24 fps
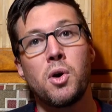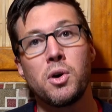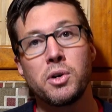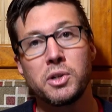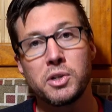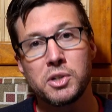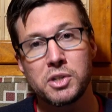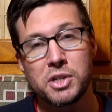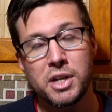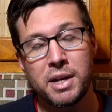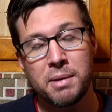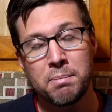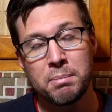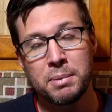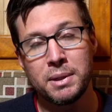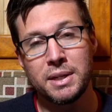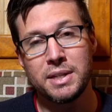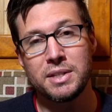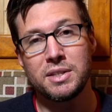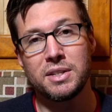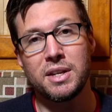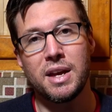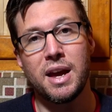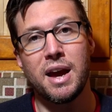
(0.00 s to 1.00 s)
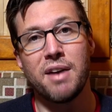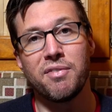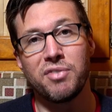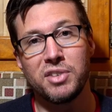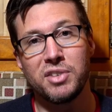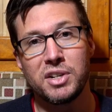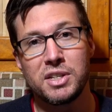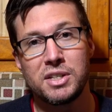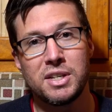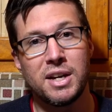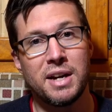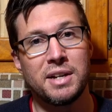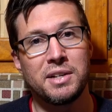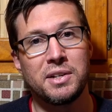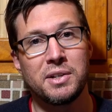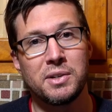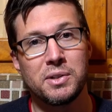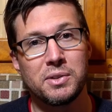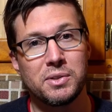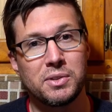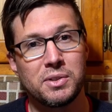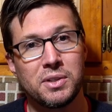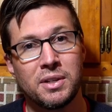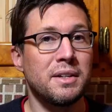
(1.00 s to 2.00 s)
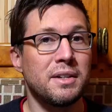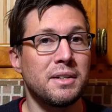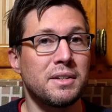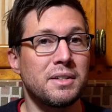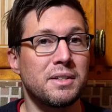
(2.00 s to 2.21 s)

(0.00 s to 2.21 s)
all your chain plates every 10 years.